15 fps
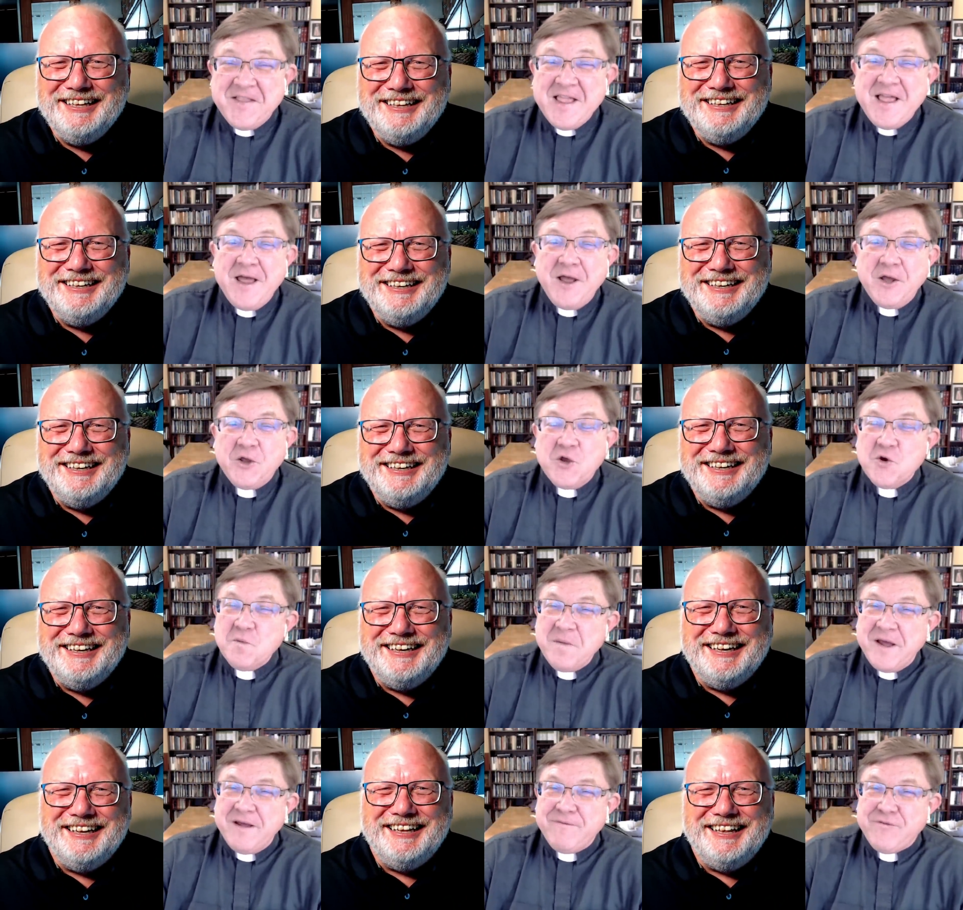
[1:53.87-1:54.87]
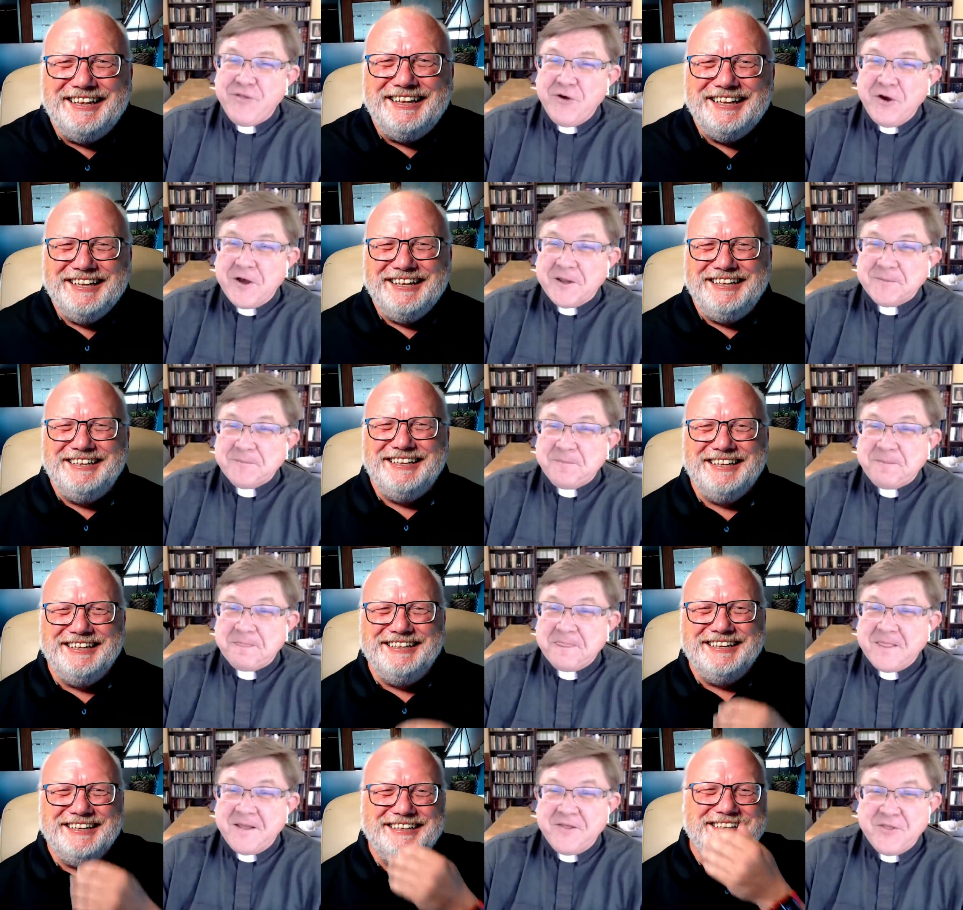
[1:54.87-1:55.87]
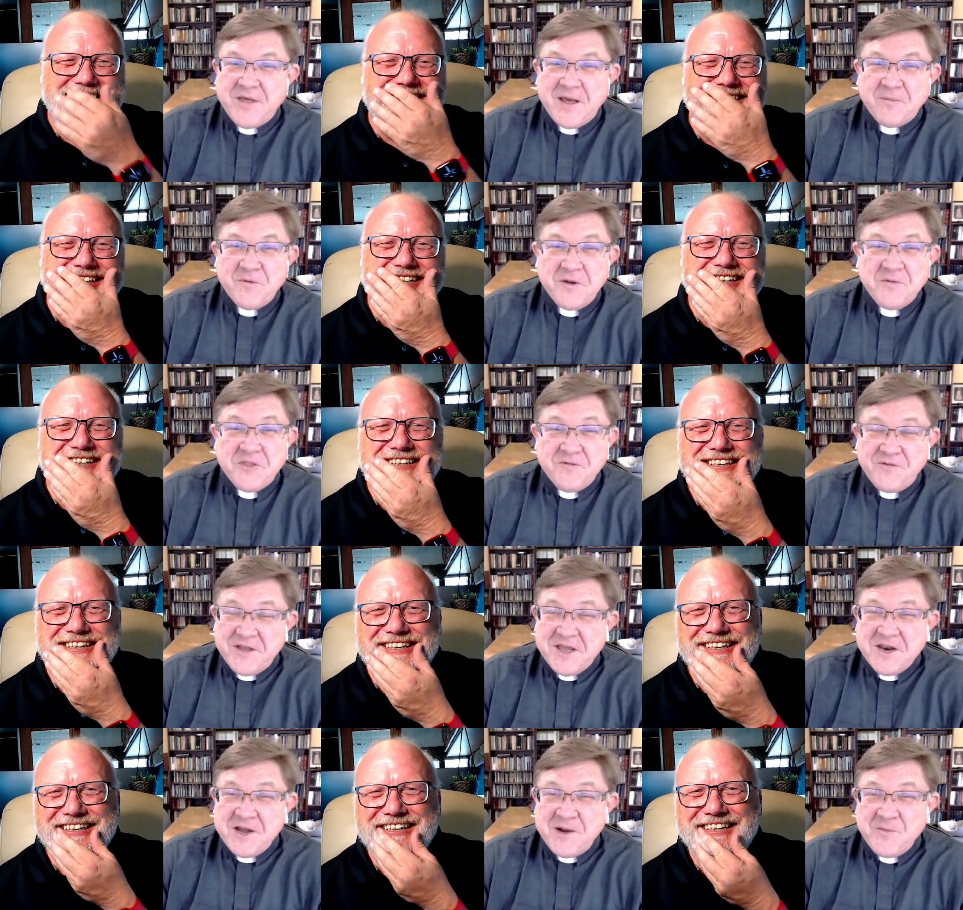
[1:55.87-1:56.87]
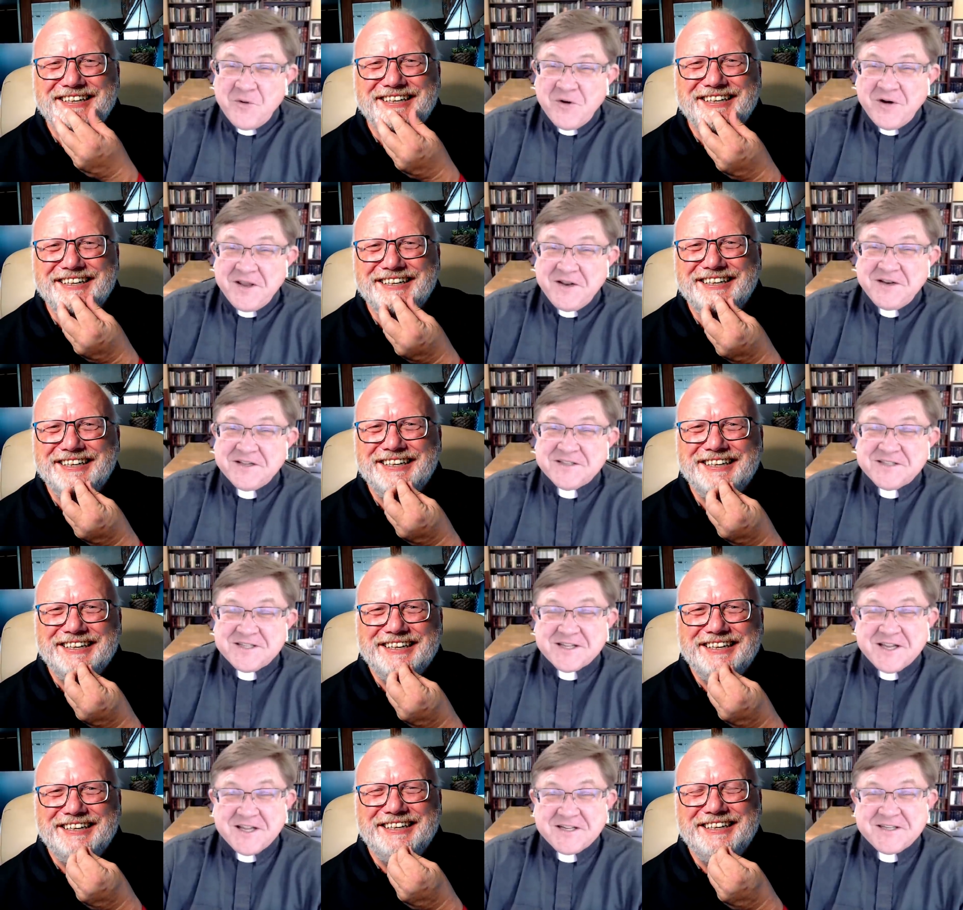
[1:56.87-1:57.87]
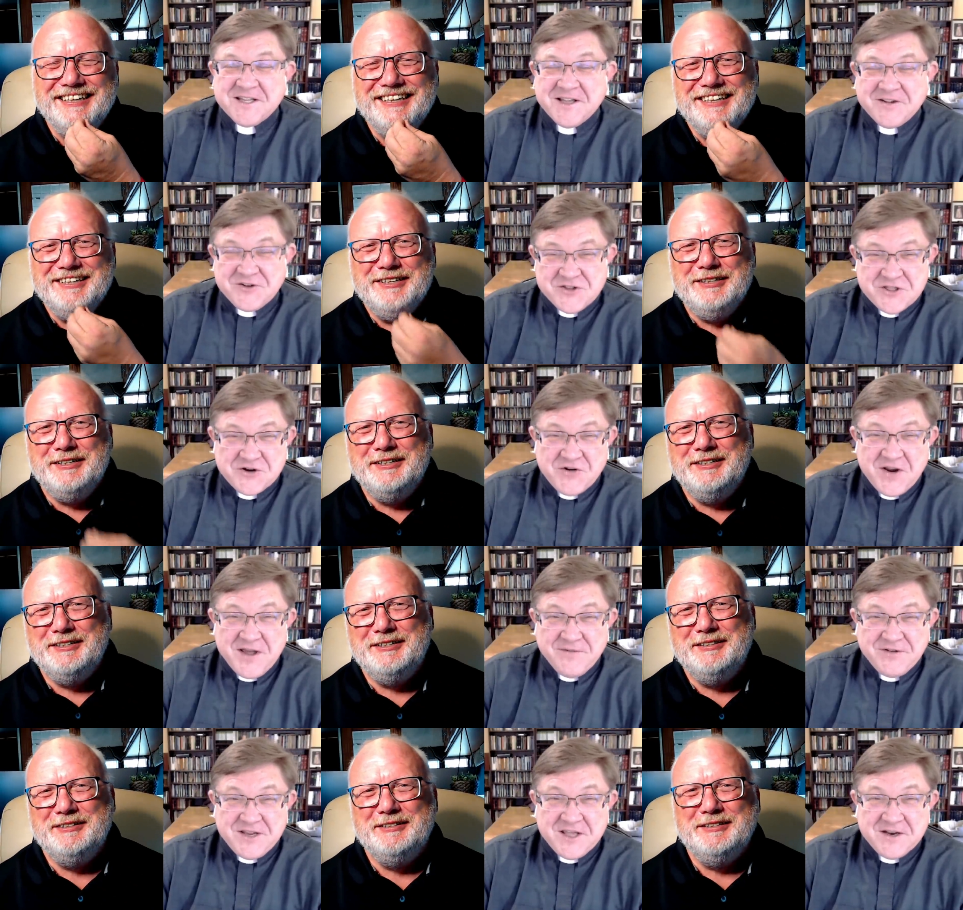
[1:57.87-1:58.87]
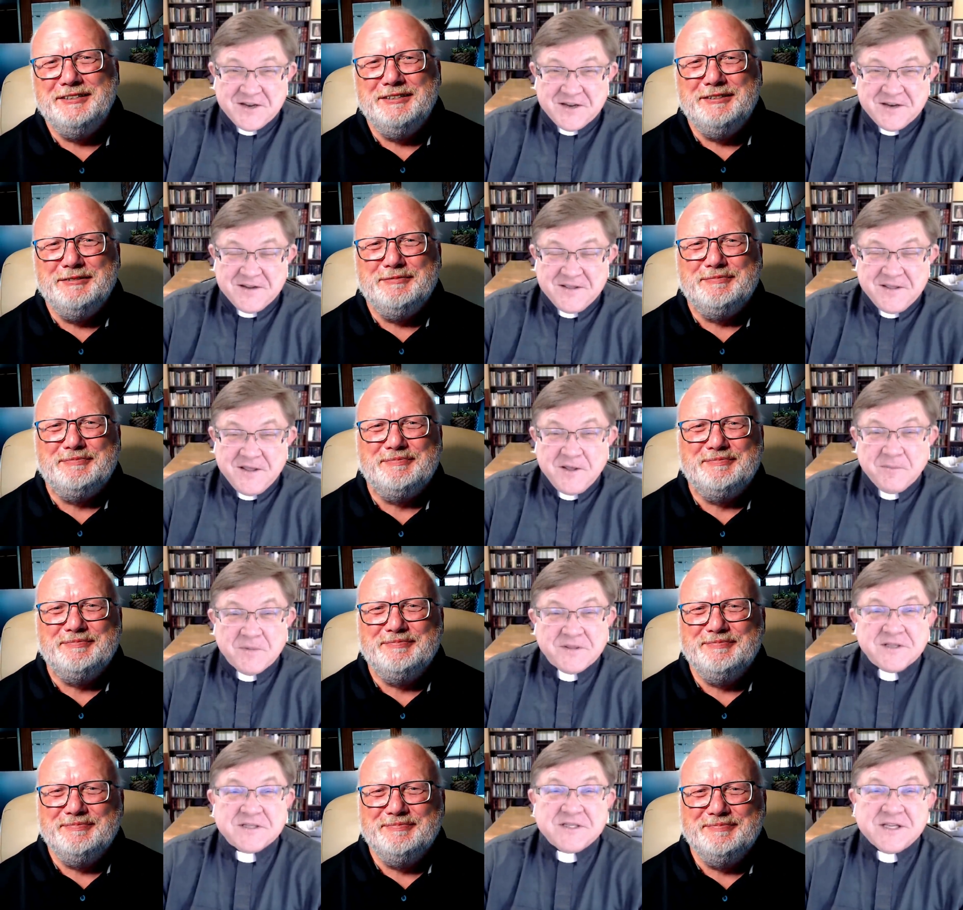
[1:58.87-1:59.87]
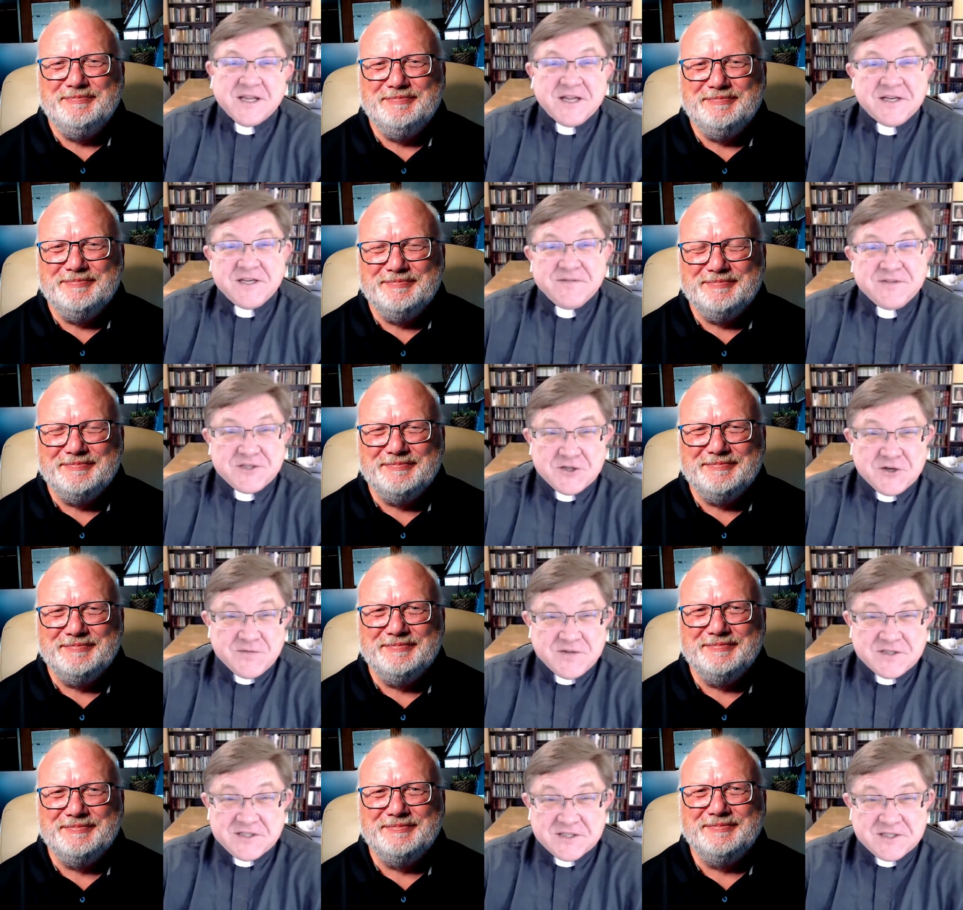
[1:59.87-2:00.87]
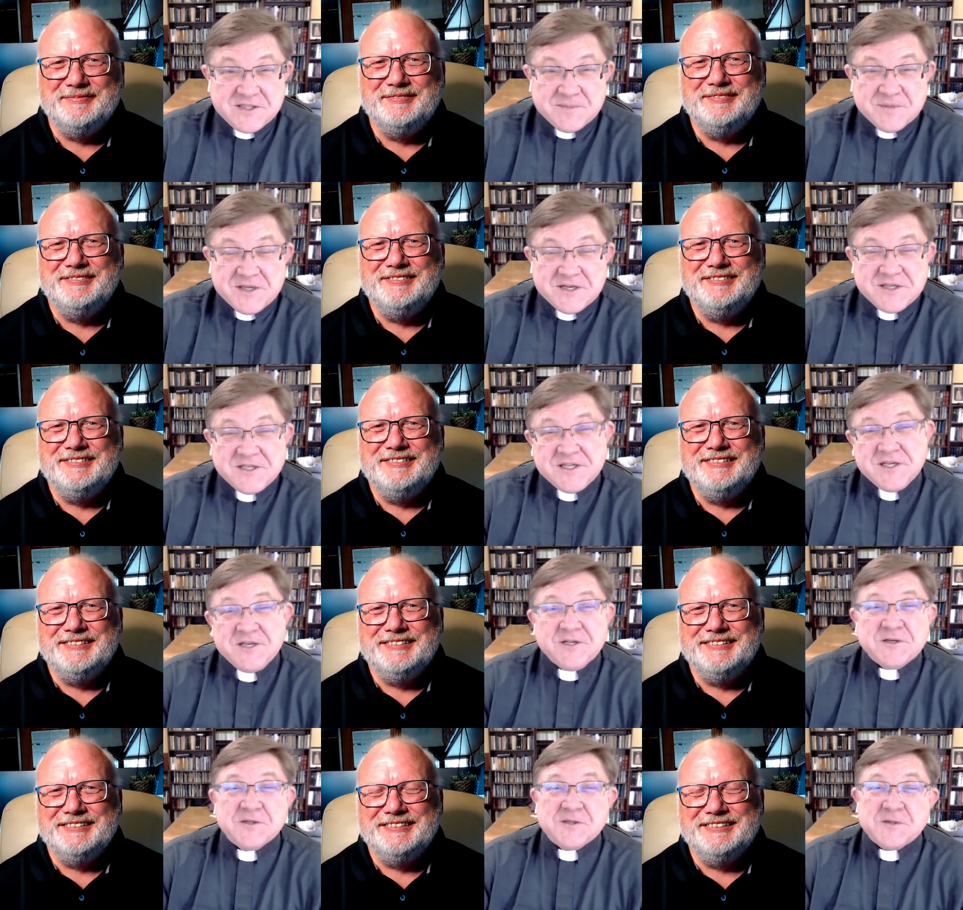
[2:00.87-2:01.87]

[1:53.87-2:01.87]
Speaker 1: You may have thought that when the Vietnam War ended, the draft ended, but the Selective Service System continues.